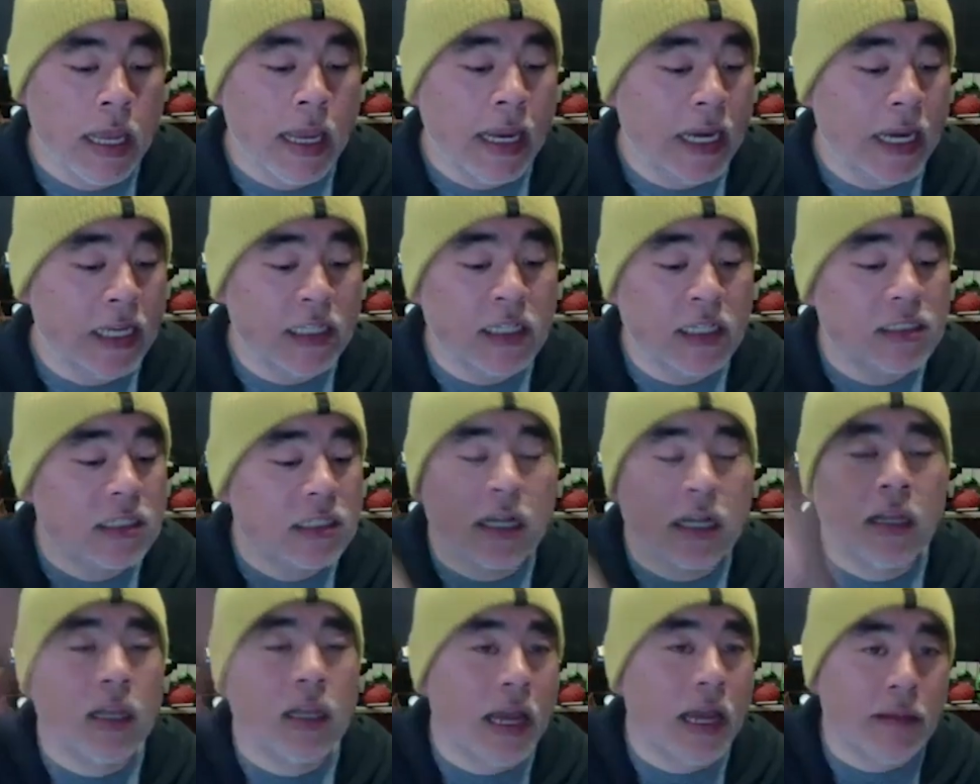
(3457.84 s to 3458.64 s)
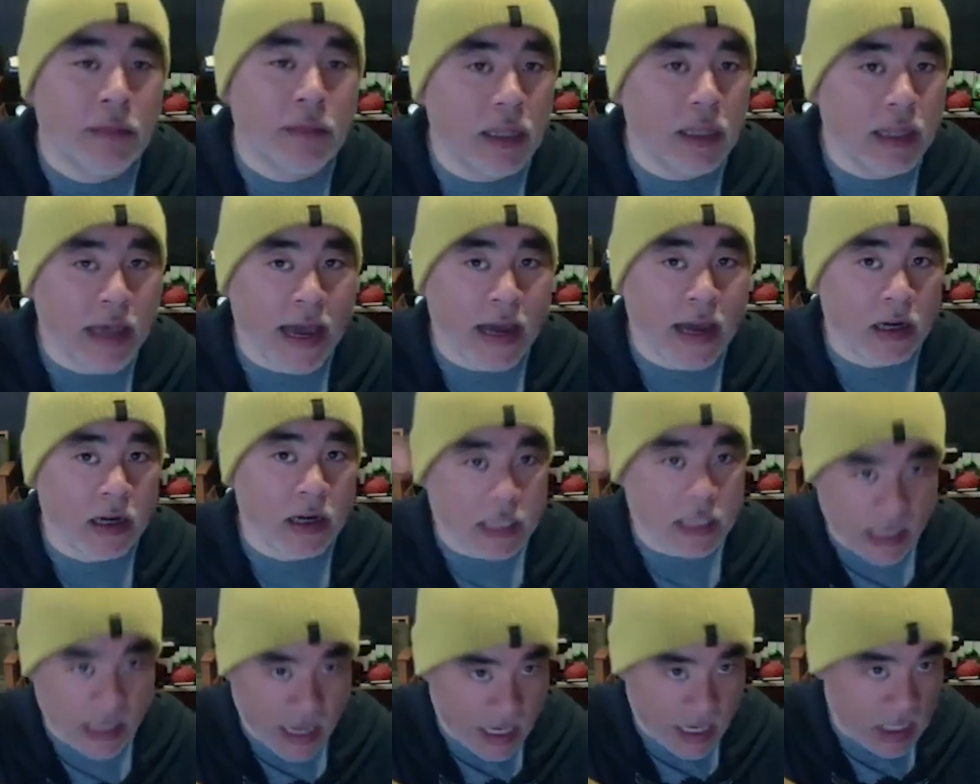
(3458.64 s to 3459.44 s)
he doesn't climb the ladder
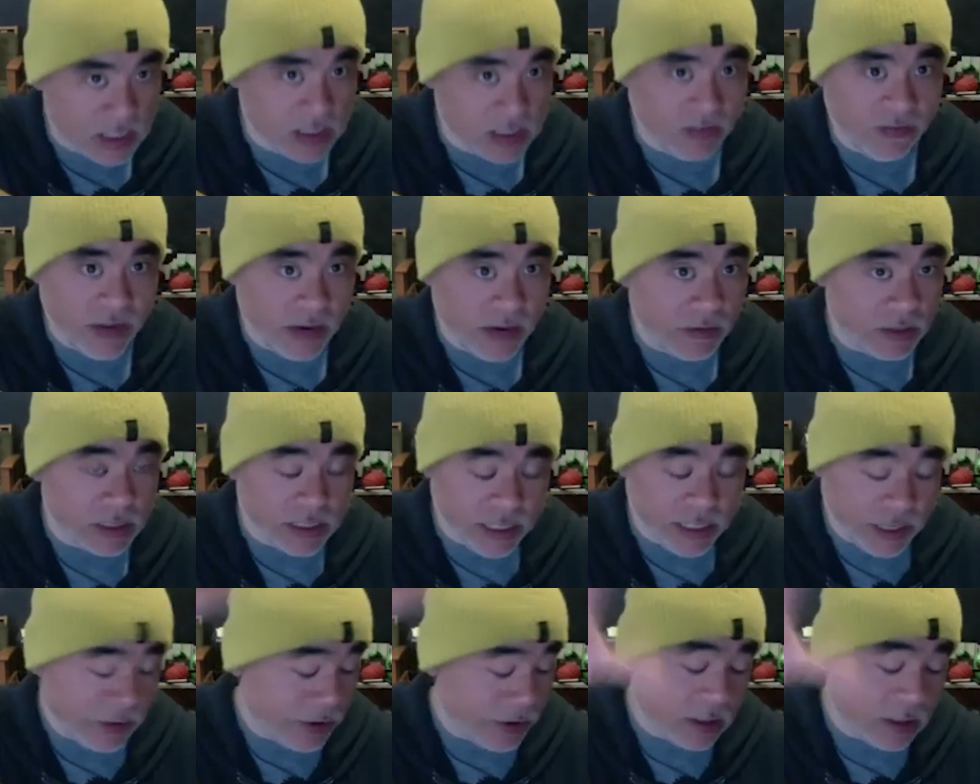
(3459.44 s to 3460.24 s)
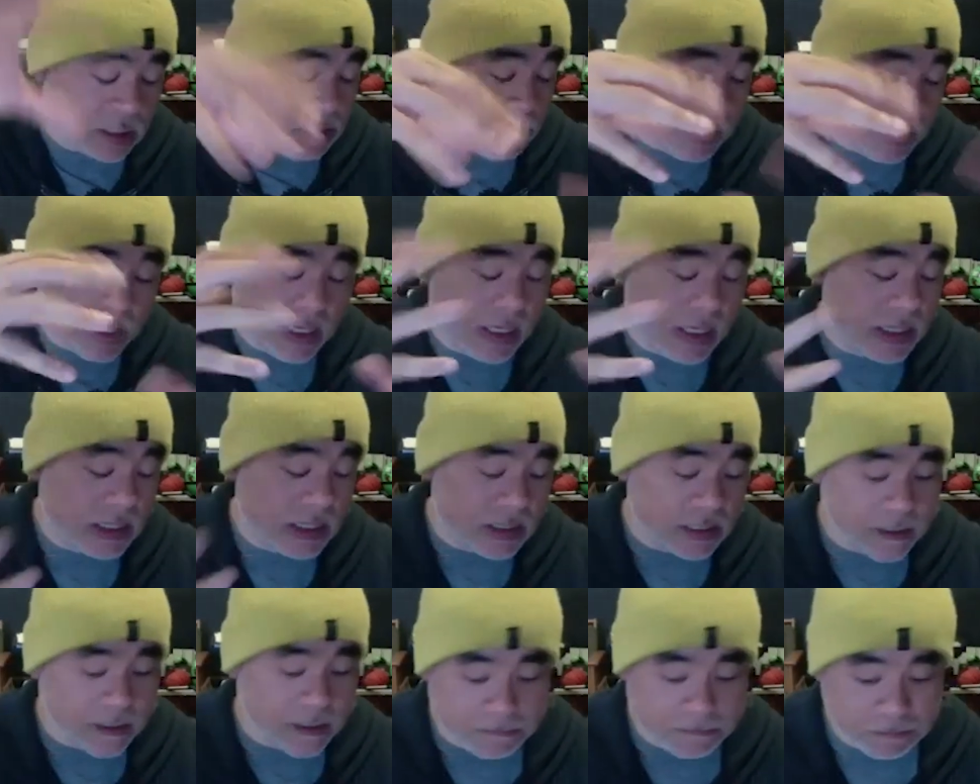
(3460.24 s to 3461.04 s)
to get his favorite cereals
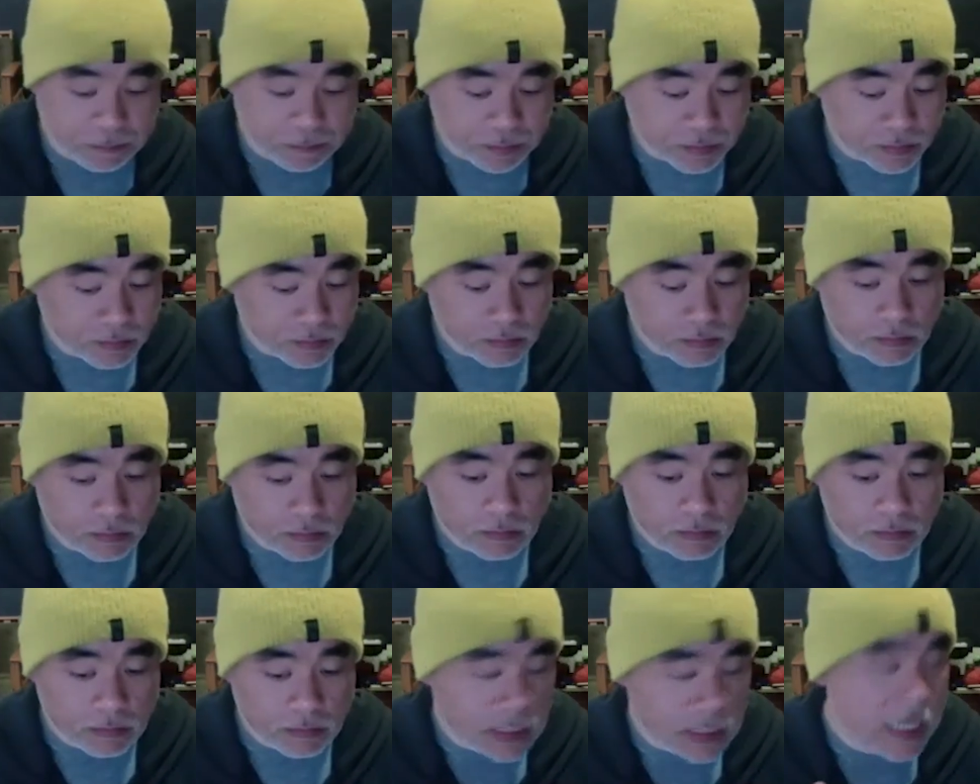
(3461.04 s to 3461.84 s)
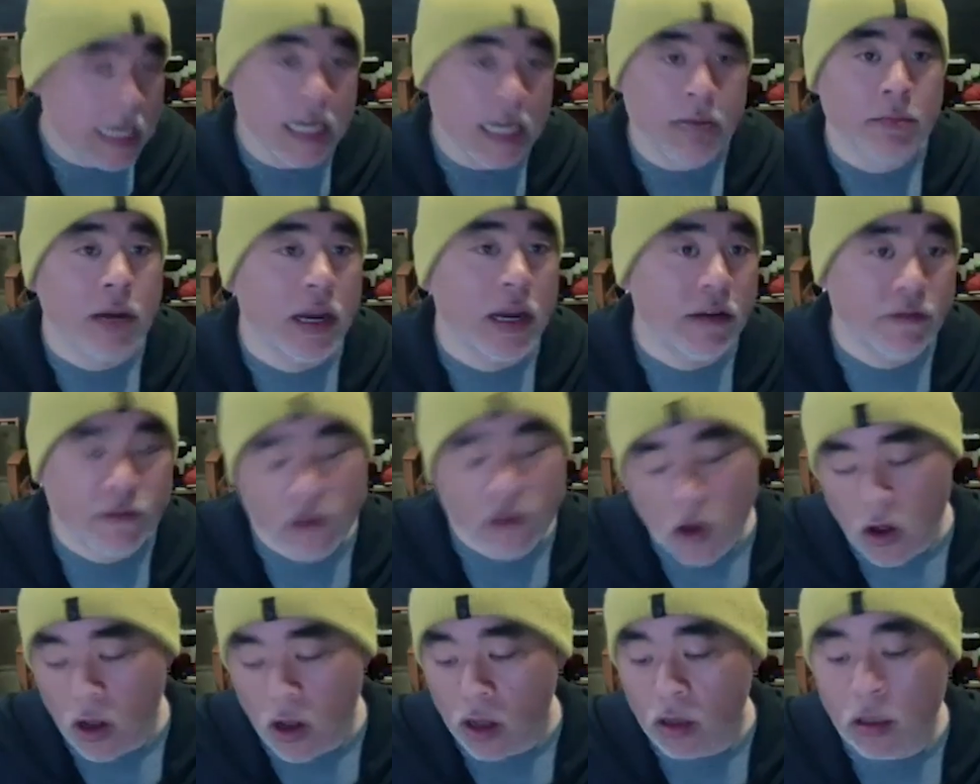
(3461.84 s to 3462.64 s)
because he might
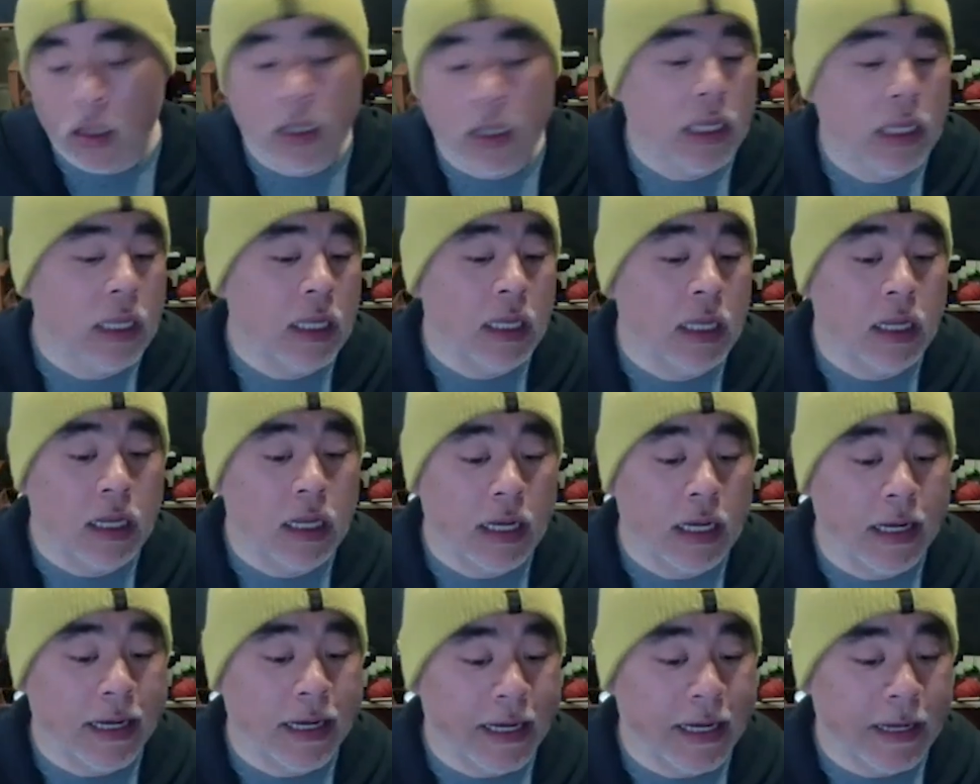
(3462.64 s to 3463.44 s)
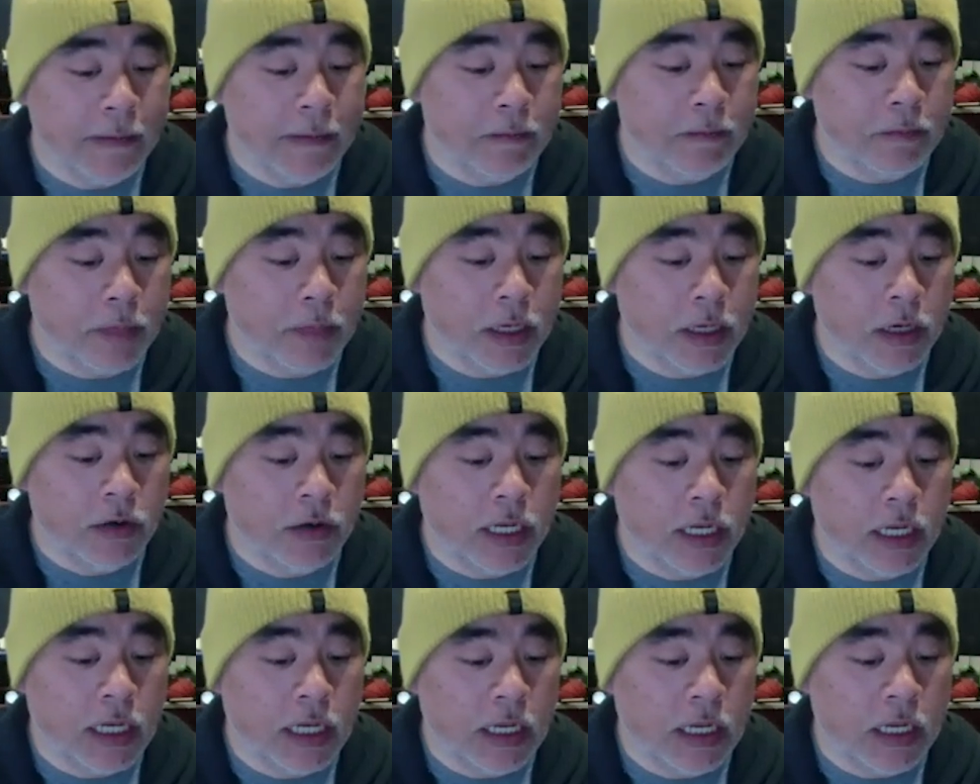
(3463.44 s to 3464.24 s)
fall.
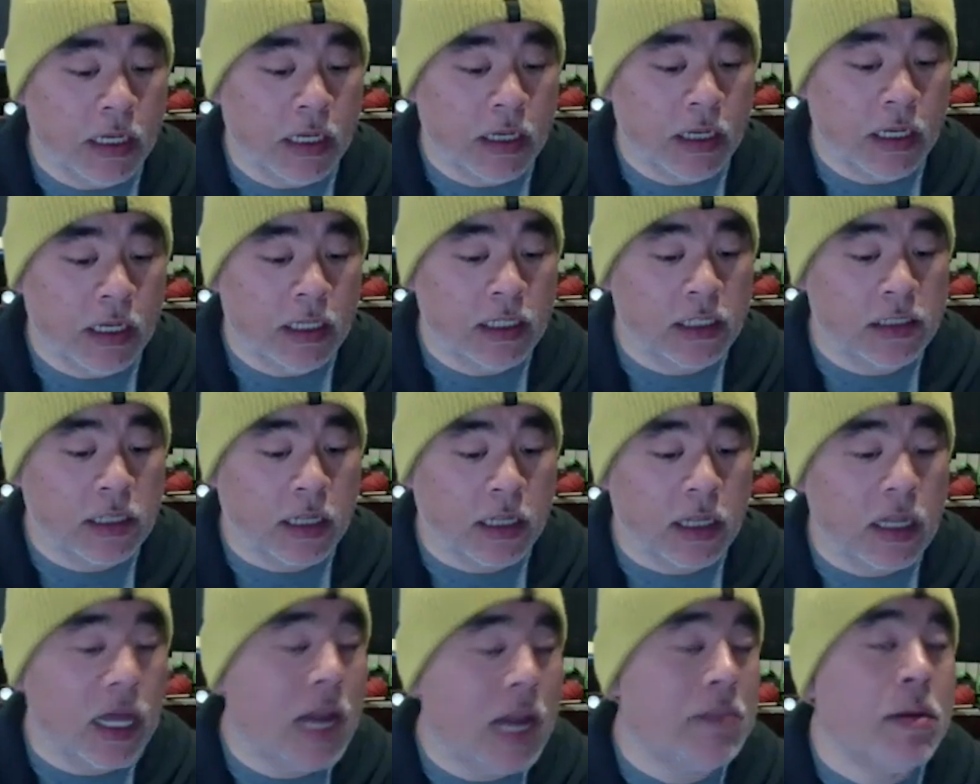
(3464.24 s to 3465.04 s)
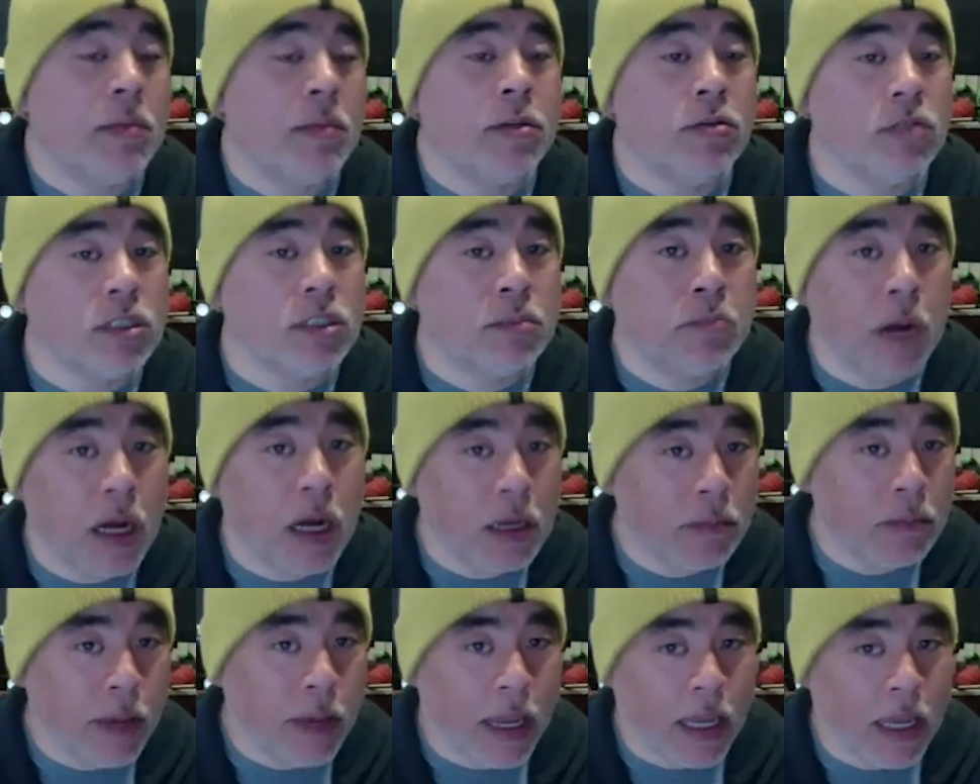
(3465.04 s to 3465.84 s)
He doesn't climb up to his
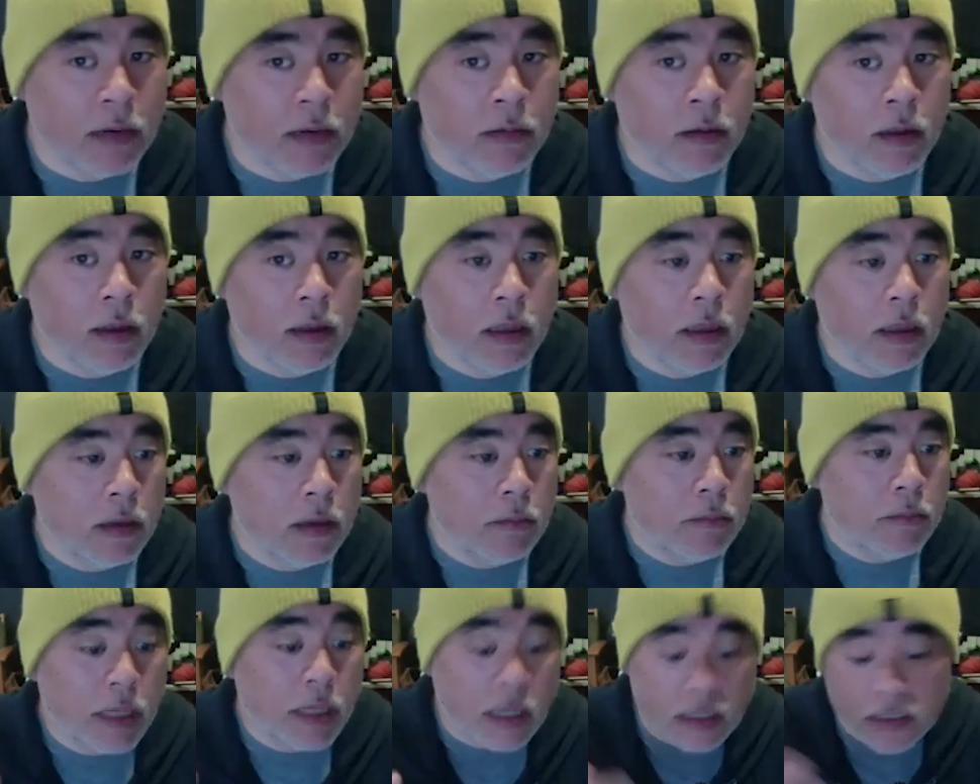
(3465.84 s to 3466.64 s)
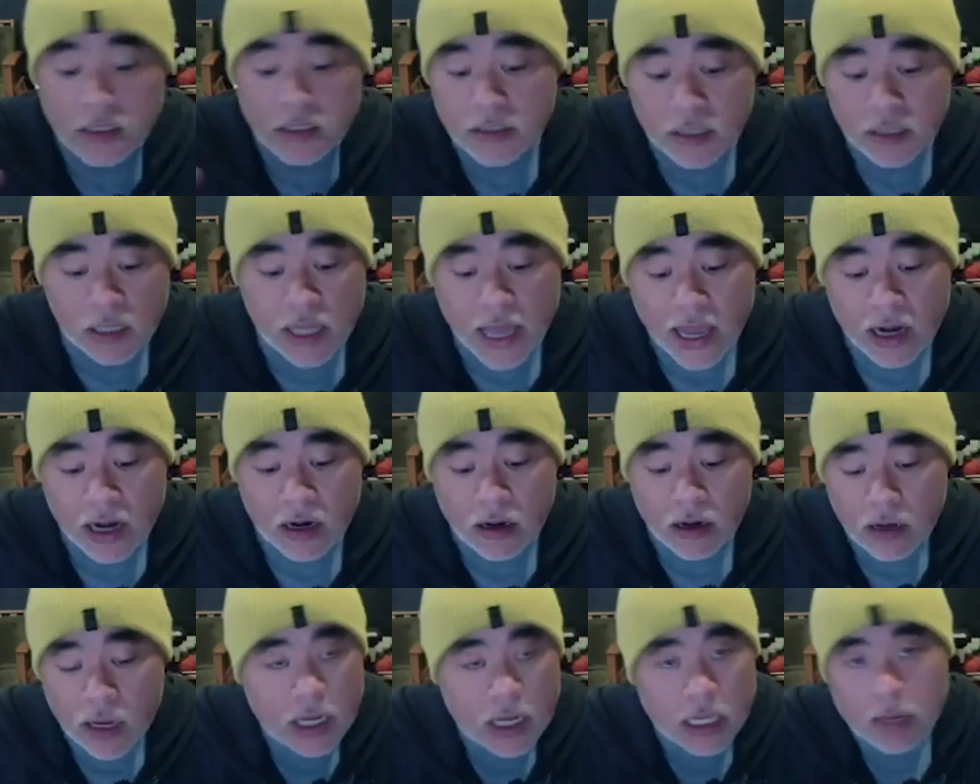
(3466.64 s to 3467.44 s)
bunk bed because there's a ladder
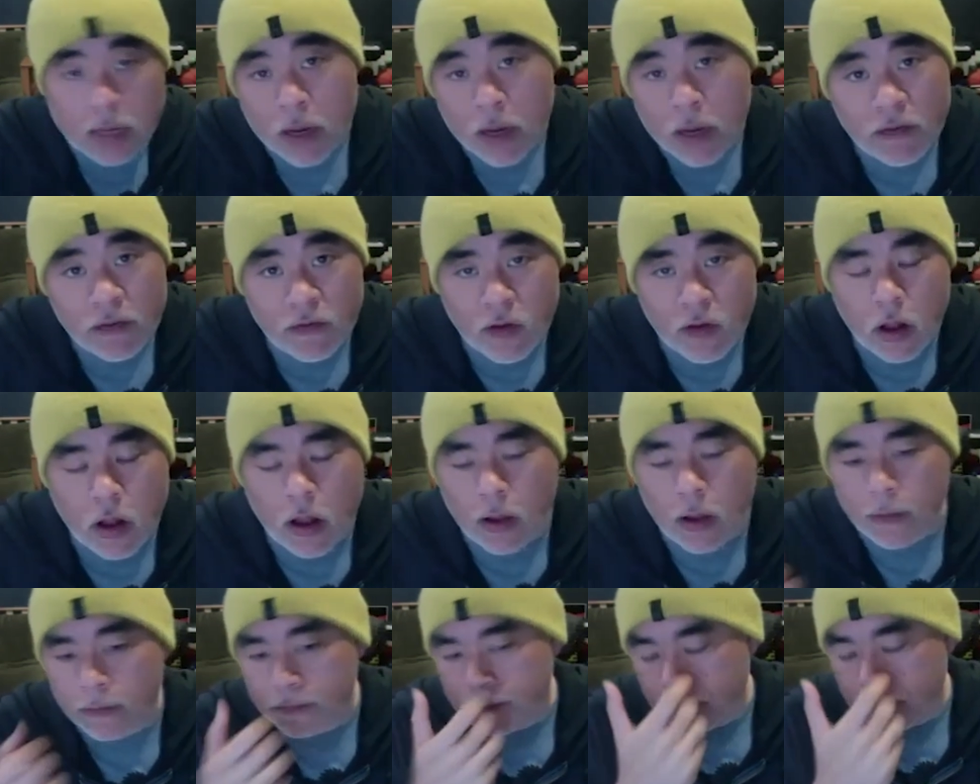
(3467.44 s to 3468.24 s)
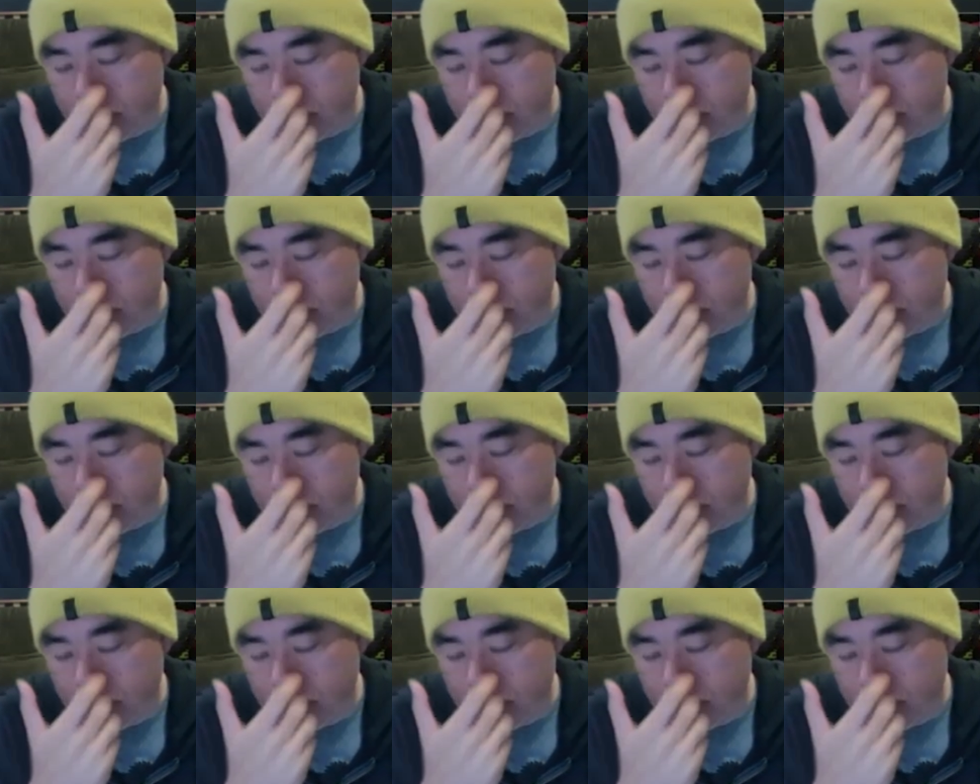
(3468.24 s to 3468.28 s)
and he might fall.